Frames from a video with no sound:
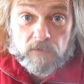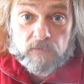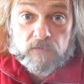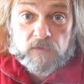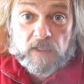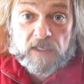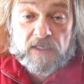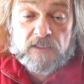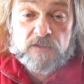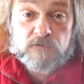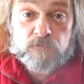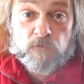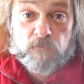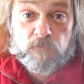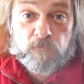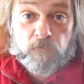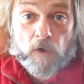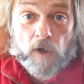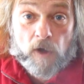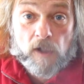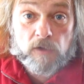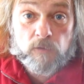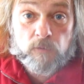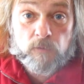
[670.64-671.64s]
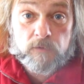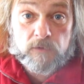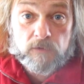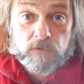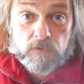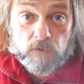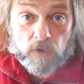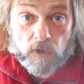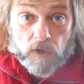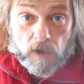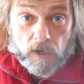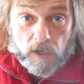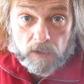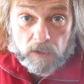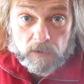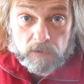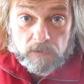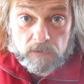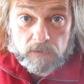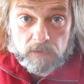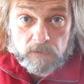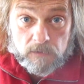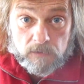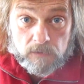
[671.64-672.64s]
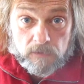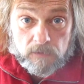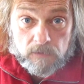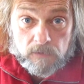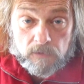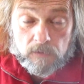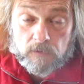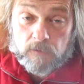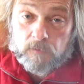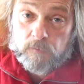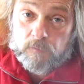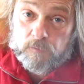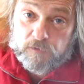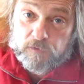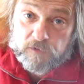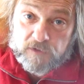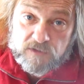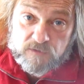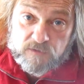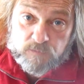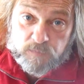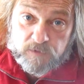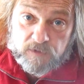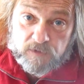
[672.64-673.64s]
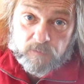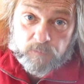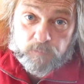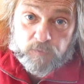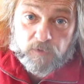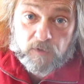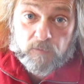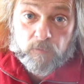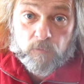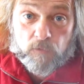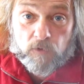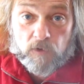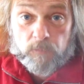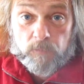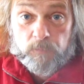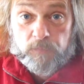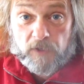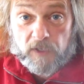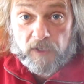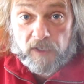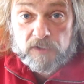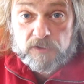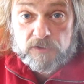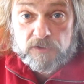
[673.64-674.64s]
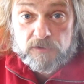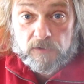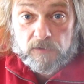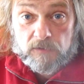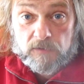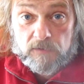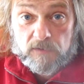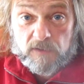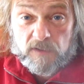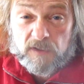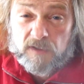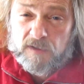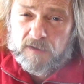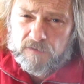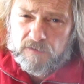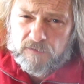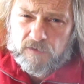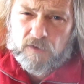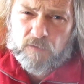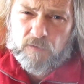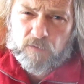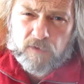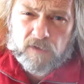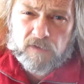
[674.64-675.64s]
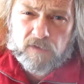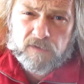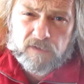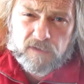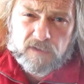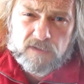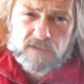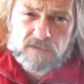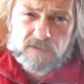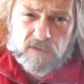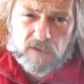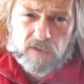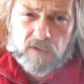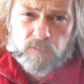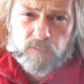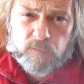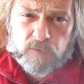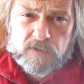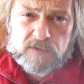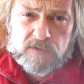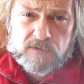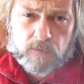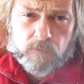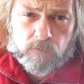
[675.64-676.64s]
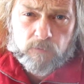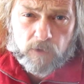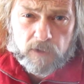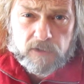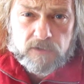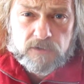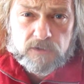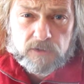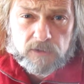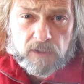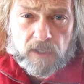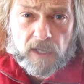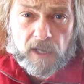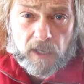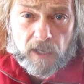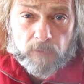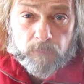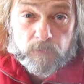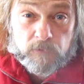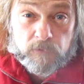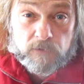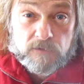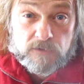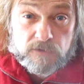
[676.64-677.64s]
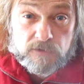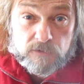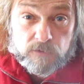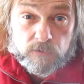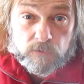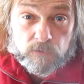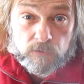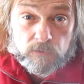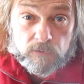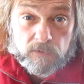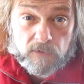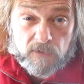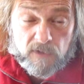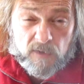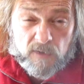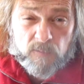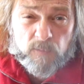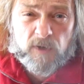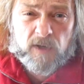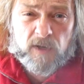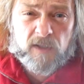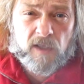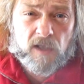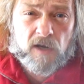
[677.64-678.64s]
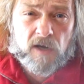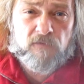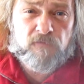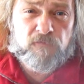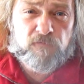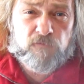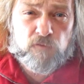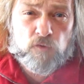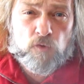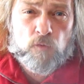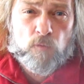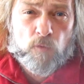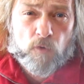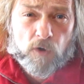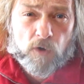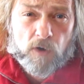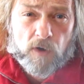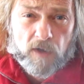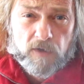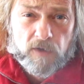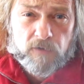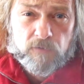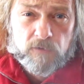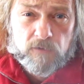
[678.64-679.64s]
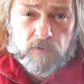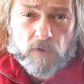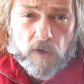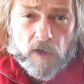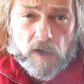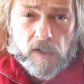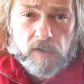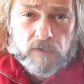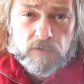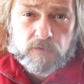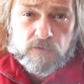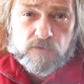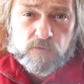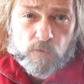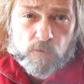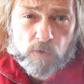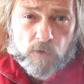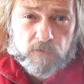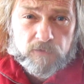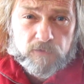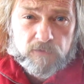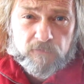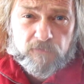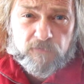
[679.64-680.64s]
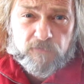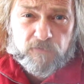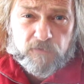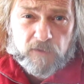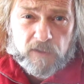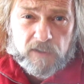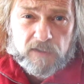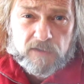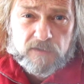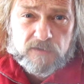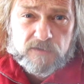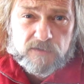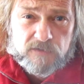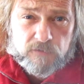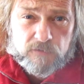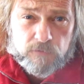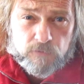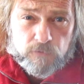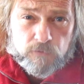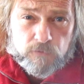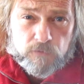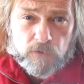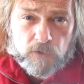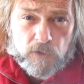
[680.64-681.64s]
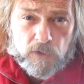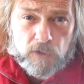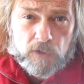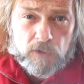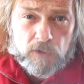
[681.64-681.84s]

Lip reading: Thanks for following along. Please be a bit more patient. There really is going to be some wrenching happening soon, but I got a few more $100 worth of things to